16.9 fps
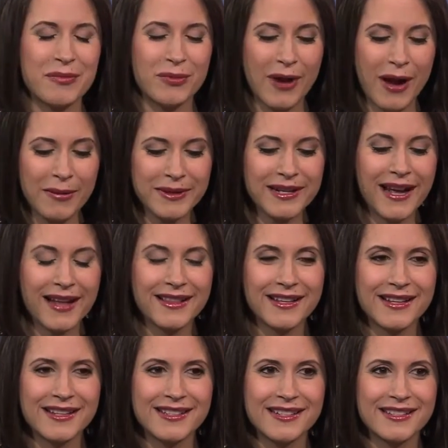Probably not the
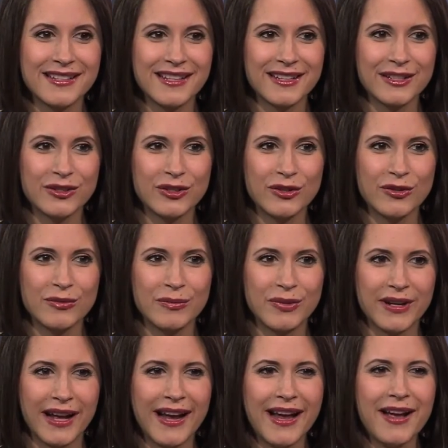easiest thing to do,
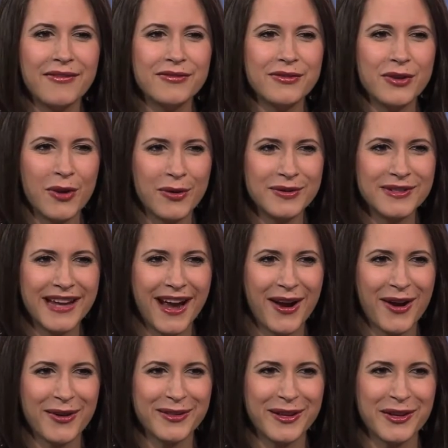but I have no
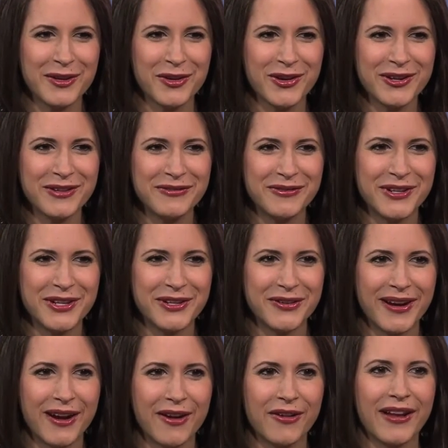doubt that you're going to
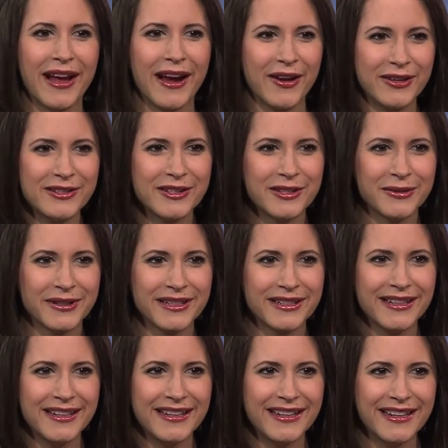figure out how to do
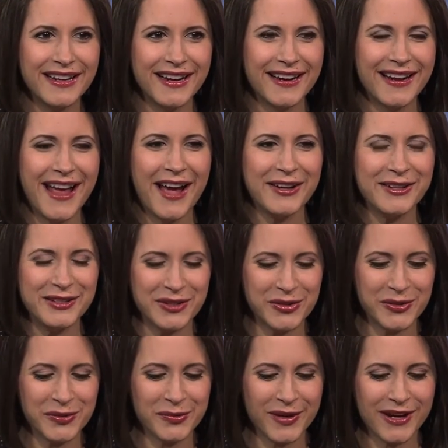it and how to
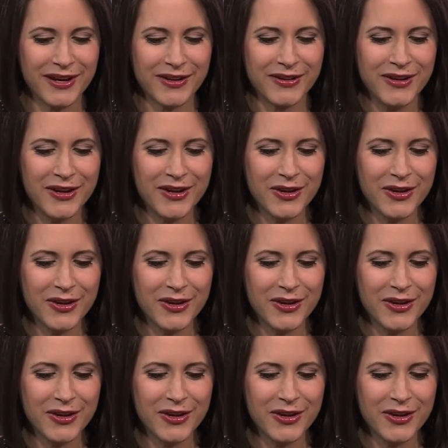do it well.